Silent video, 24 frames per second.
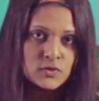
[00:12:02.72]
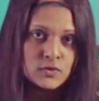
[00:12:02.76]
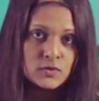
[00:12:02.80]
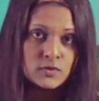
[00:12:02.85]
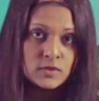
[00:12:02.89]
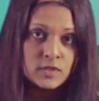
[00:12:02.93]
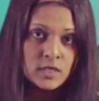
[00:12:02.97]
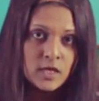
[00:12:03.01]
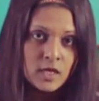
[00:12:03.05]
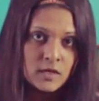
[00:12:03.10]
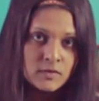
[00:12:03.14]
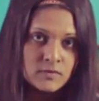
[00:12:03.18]
or
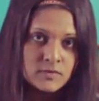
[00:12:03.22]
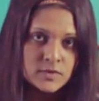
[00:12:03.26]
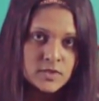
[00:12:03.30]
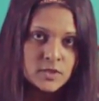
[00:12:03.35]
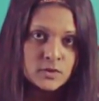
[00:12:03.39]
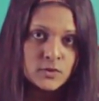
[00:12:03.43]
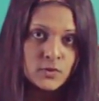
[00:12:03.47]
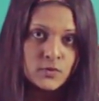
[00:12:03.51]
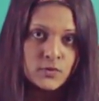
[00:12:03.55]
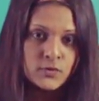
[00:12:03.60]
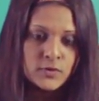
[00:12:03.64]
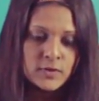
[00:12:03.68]

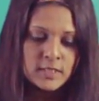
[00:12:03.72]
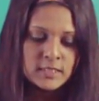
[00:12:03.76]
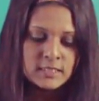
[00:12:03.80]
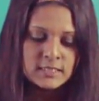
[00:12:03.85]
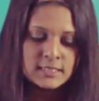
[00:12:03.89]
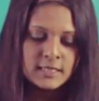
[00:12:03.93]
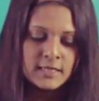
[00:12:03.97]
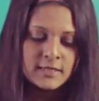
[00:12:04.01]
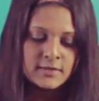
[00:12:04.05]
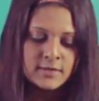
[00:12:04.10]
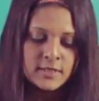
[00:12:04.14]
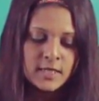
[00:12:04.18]
gums or things
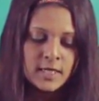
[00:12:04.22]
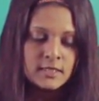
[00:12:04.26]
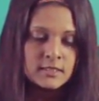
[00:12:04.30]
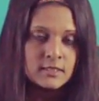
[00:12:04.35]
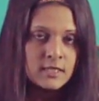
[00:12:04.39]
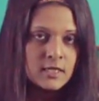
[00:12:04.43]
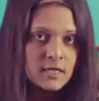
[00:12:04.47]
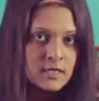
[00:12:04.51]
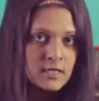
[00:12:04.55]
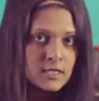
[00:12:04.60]
like that.